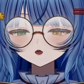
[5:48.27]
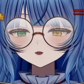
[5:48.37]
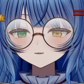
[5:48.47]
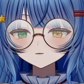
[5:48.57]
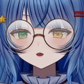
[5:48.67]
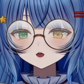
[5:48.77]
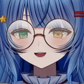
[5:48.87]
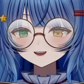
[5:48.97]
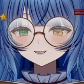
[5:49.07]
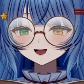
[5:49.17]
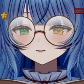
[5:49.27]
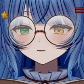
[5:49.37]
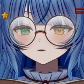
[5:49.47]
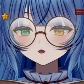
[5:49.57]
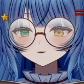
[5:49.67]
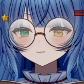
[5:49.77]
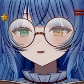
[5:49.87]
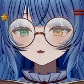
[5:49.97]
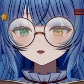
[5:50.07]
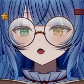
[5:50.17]
Another great example of
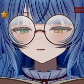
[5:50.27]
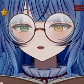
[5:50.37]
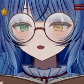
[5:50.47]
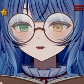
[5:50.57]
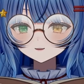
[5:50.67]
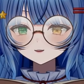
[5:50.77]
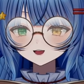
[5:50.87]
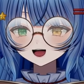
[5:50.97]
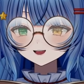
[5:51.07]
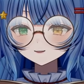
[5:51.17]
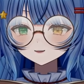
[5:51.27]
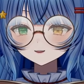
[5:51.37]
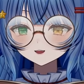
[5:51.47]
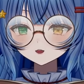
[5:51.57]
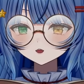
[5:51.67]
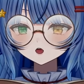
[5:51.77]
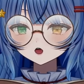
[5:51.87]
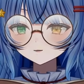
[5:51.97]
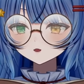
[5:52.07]
this genre is Last Tea Shop,